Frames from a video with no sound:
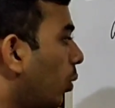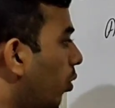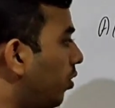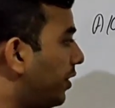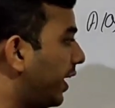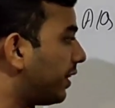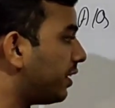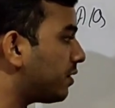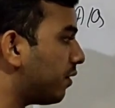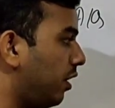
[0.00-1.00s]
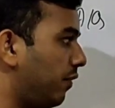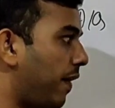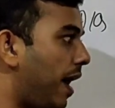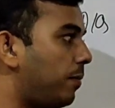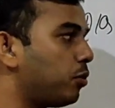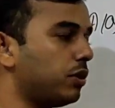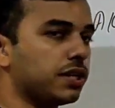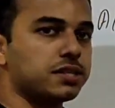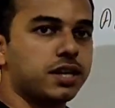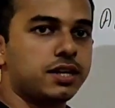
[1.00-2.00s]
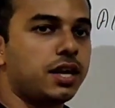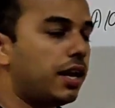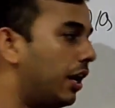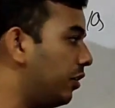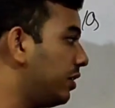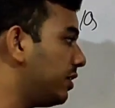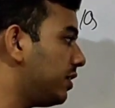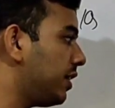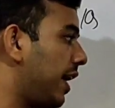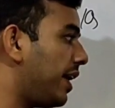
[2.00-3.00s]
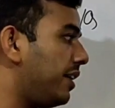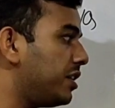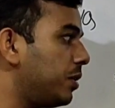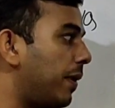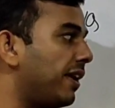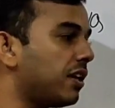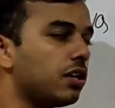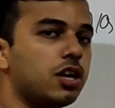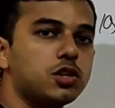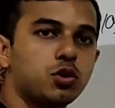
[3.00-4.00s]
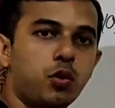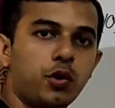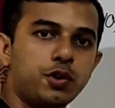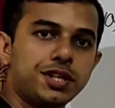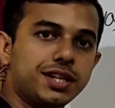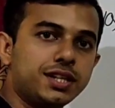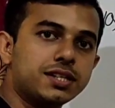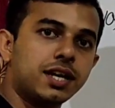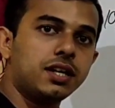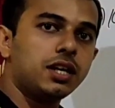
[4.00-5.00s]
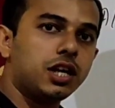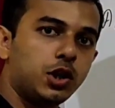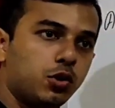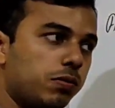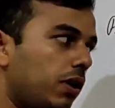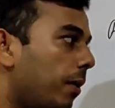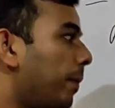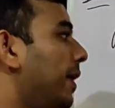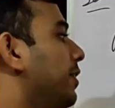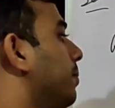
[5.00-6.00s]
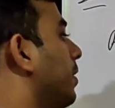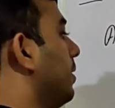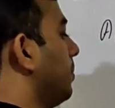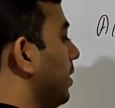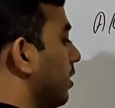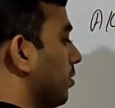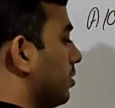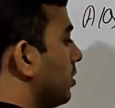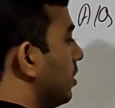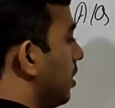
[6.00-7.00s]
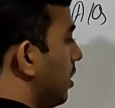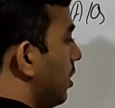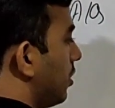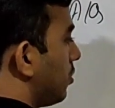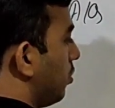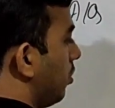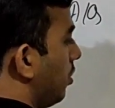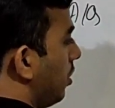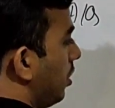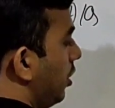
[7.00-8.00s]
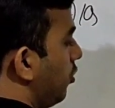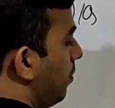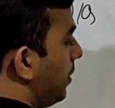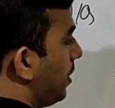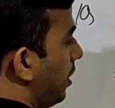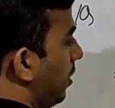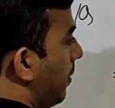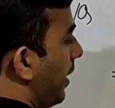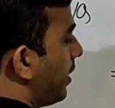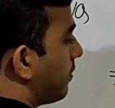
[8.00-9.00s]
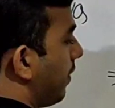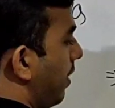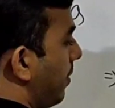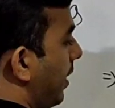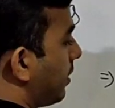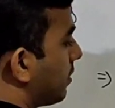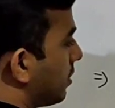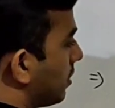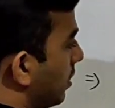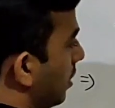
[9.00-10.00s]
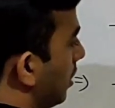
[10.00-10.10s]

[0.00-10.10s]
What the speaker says: 5 to that side. Now this is here, it is divided, so when we change the side it will be multiplied. Very good. So it will be 3 minus 5x